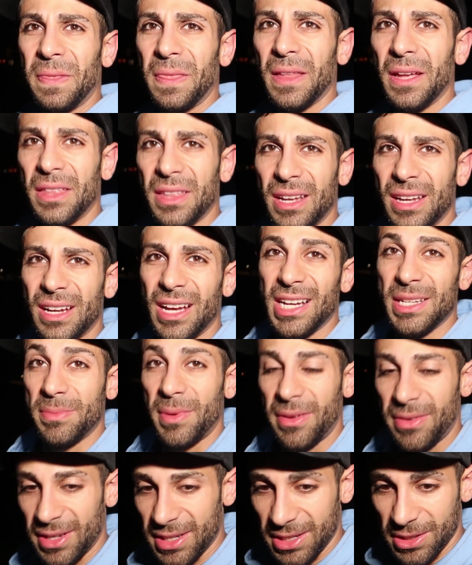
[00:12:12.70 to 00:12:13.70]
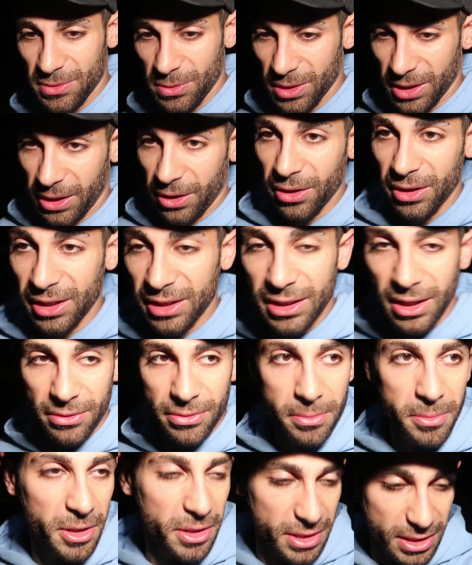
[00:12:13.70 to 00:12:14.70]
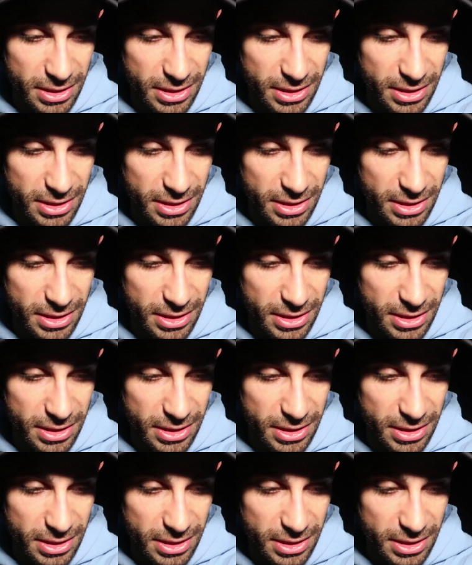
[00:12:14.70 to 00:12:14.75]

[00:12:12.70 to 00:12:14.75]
Nothing, guys. My face is really hurting now from all